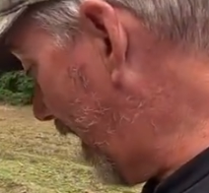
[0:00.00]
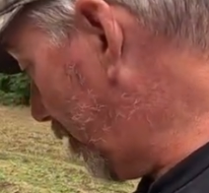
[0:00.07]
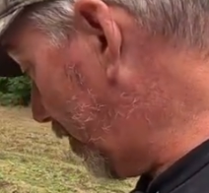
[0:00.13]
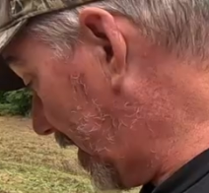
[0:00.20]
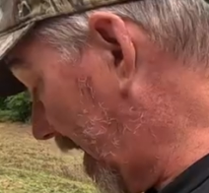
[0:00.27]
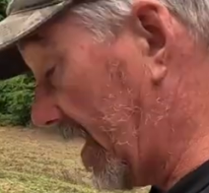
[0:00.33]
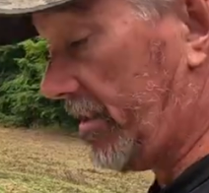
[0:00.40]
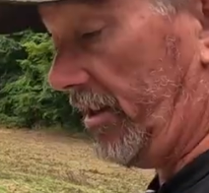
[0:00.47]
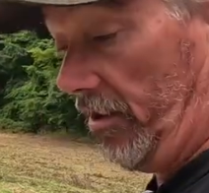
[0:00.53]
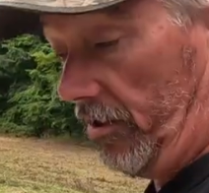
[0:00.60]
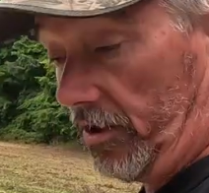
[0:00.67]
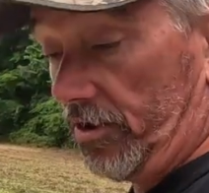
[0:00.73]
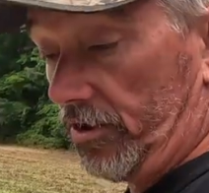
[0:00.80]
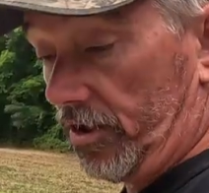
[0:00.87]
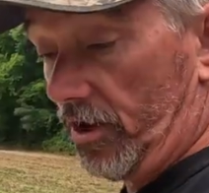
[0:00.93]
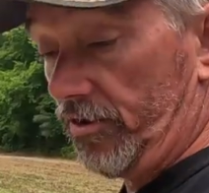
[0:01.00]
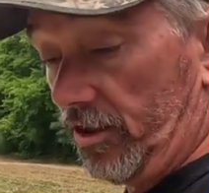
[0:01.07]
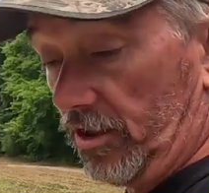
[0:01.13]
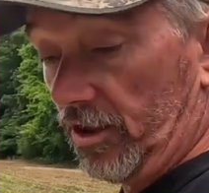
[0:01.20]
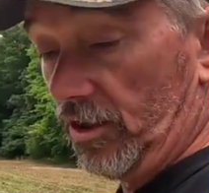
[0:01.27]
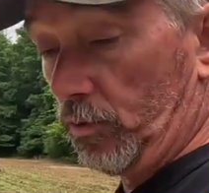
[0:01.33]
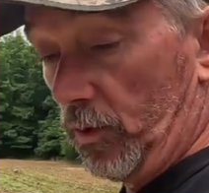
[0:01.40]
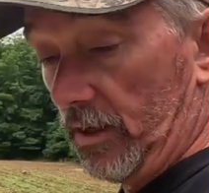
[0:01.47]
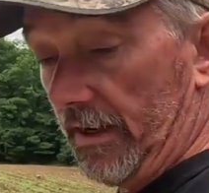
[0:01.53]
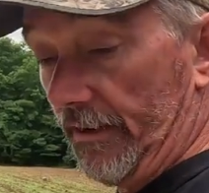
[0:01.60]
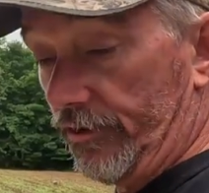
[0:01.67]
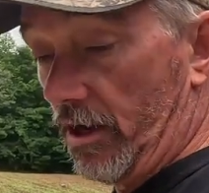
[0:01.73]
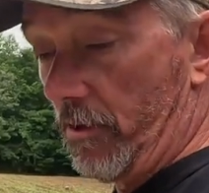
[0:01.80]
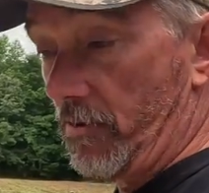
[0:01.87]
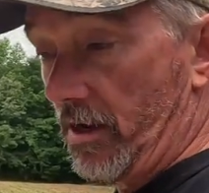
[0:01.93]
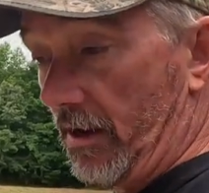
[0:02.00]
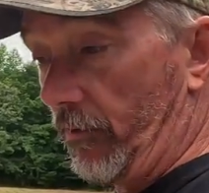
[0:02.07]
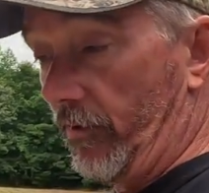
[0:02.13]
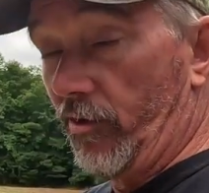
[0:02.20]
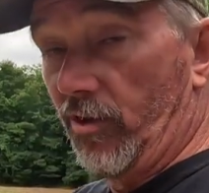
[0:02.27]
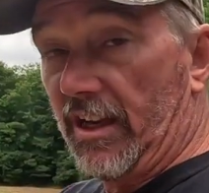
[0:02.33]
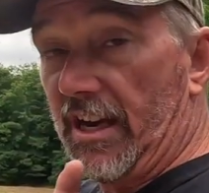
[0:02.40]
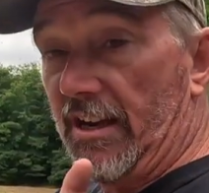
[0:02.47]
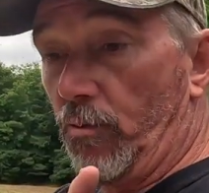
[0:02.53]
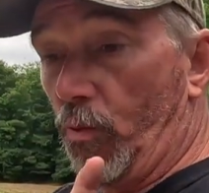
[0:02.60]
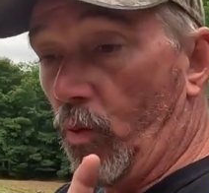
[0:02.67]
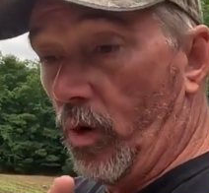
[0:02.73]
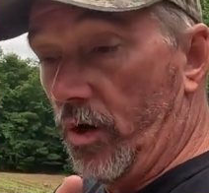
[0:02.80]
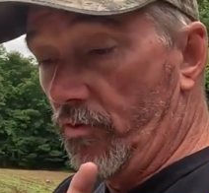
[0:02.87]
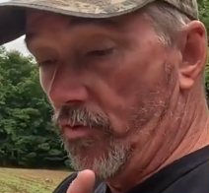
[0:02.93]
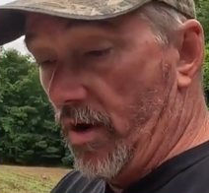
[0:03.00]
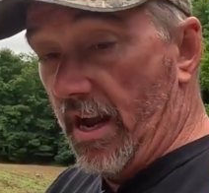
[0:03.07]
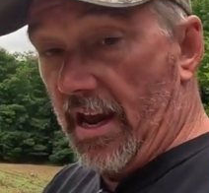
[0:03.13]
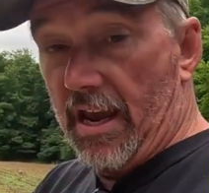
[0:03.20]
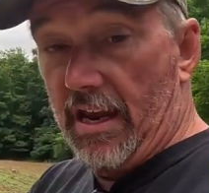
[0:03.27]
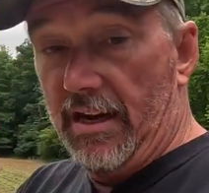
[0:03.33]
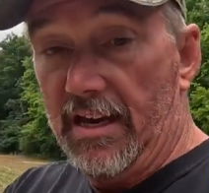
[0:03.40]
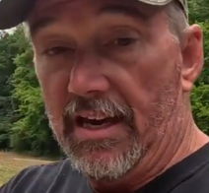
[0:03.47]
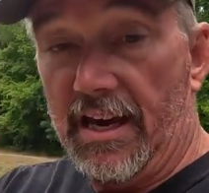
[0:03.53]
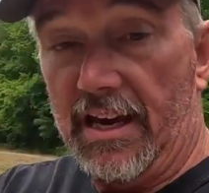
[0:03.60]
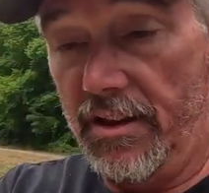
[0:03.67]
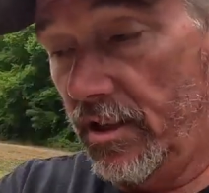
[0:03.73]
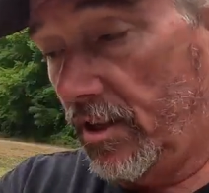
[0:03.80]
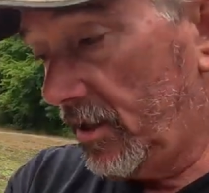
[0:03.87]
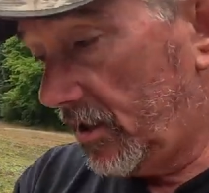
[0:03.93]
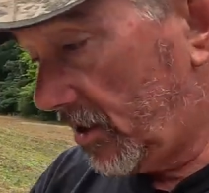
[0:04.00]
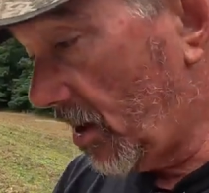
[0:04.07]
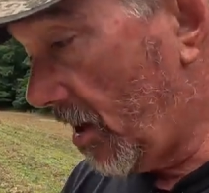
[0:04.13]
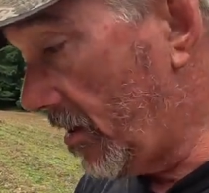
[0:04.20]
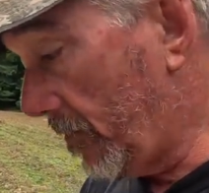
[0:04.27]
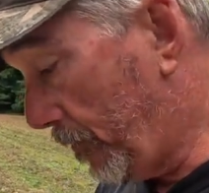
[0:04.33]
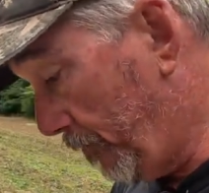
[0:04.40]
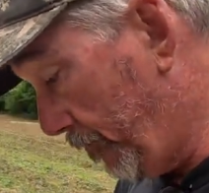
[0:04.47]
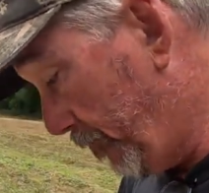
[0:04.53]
I was actually a little concerned that this wouldn't have germinated. We've only gotten one rain, and this is starting to